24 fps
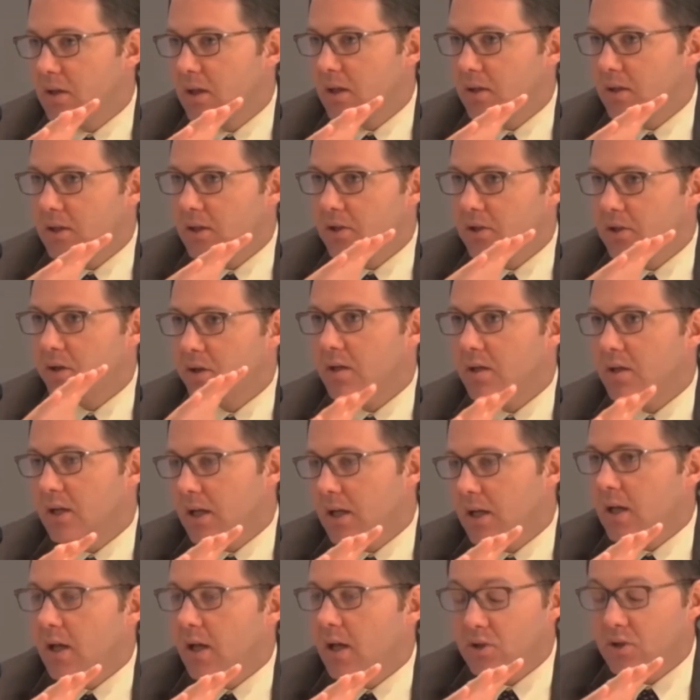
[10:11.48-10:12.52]
Teacher mm-hmm.
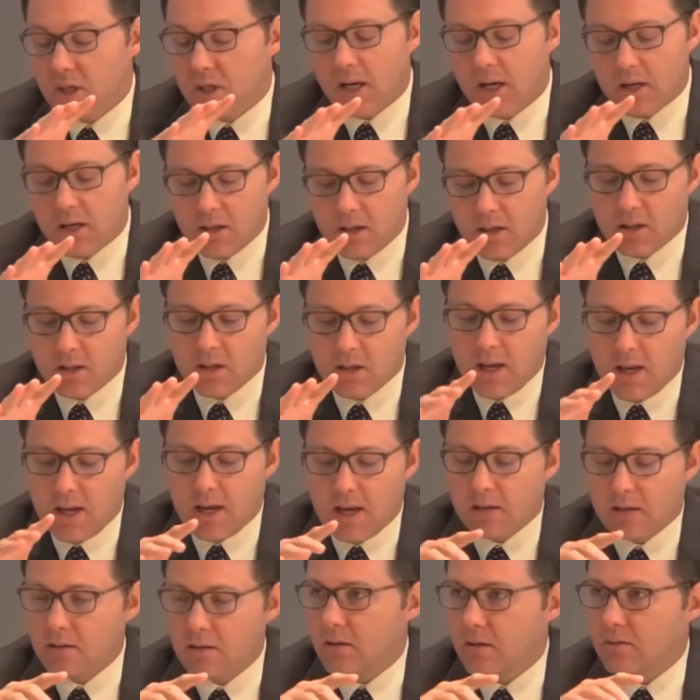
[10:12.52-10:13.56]
educating
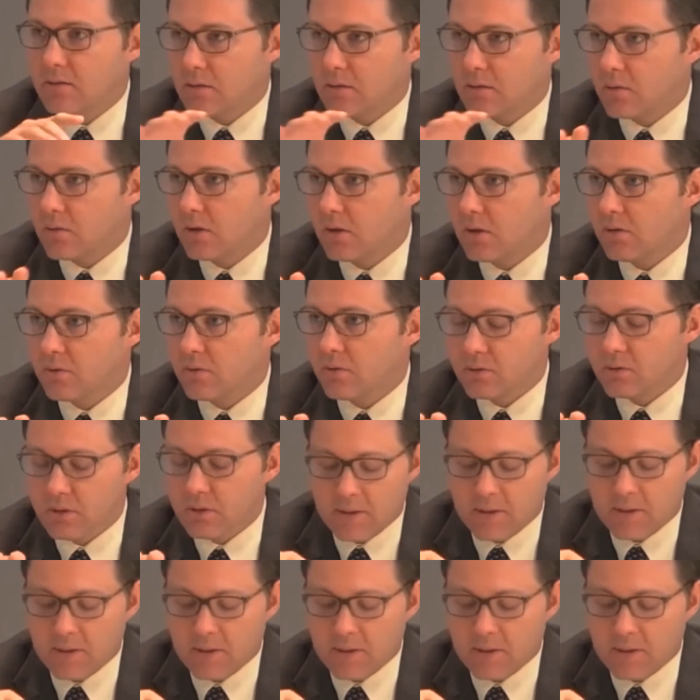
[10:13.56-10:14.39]
at Susquehanna University.